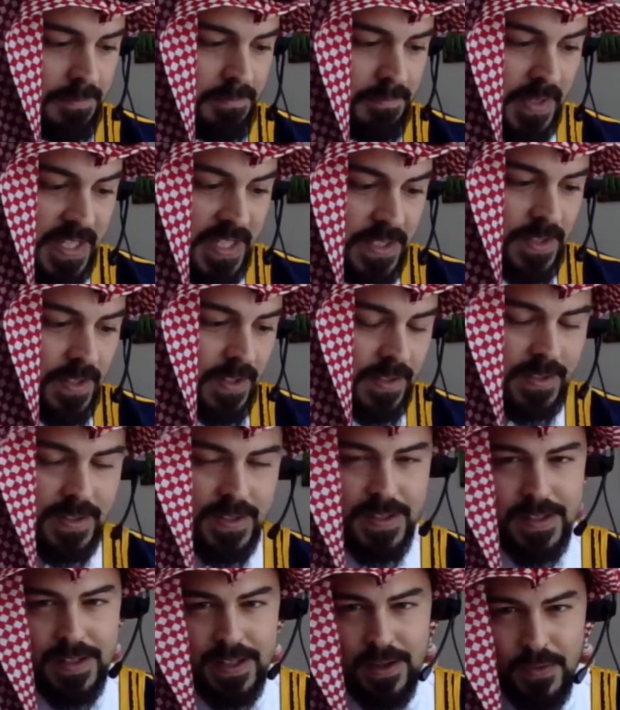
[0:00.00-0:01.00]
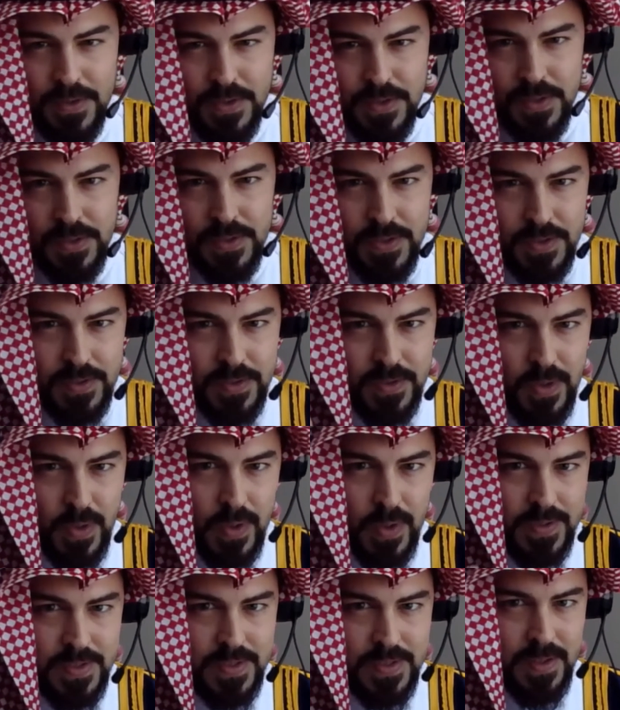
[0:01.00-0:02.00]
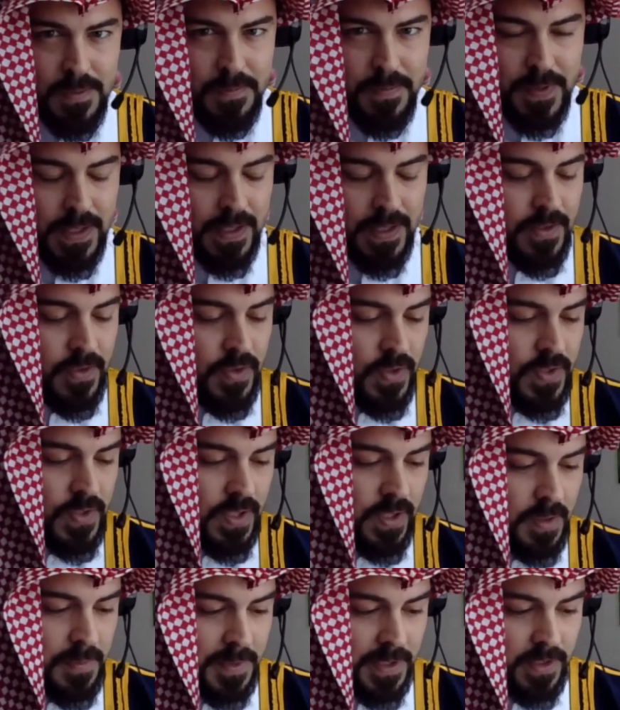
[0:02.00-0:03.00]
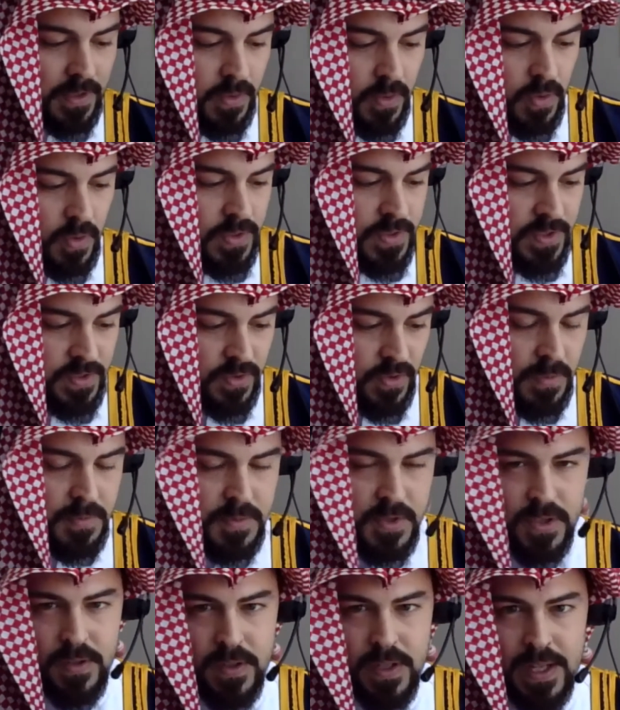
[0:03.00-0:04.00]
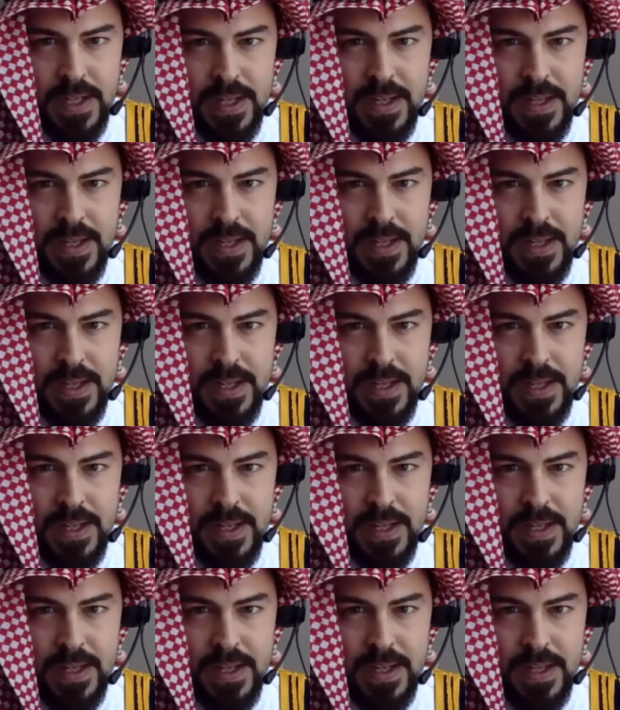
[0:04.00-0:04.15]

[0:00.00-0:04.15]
Basically, I want you to notice something interesting about the course description.